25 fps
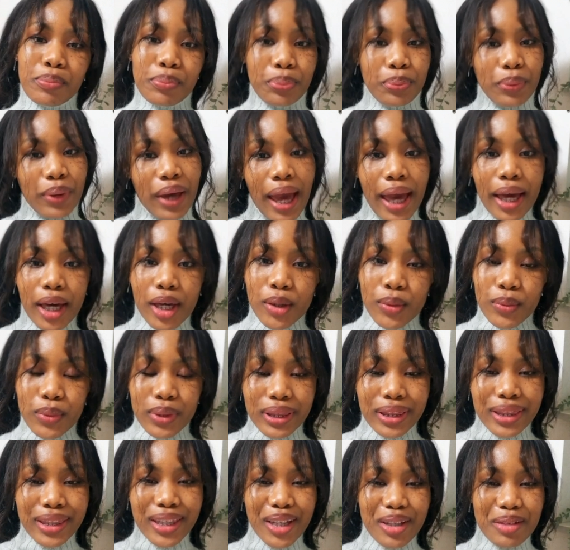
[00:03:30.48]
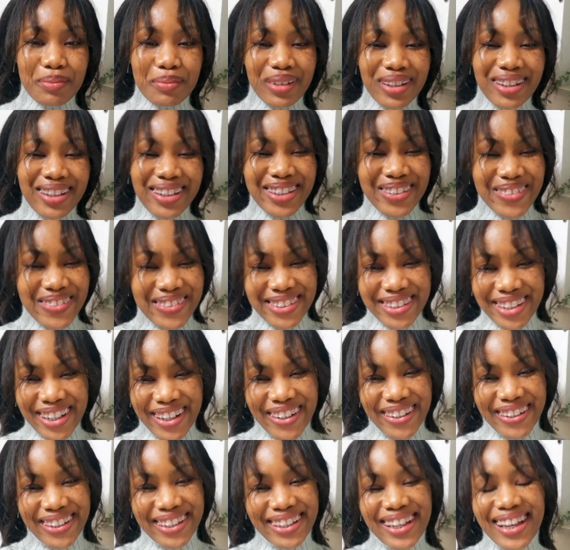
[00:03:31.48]
Back with them?
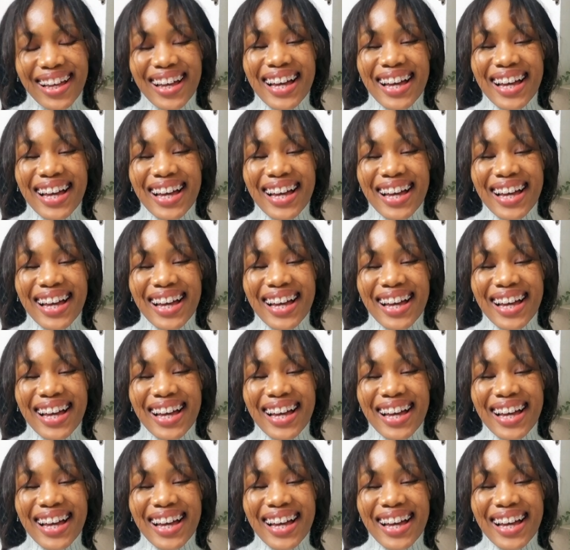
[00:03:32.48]
Sorry.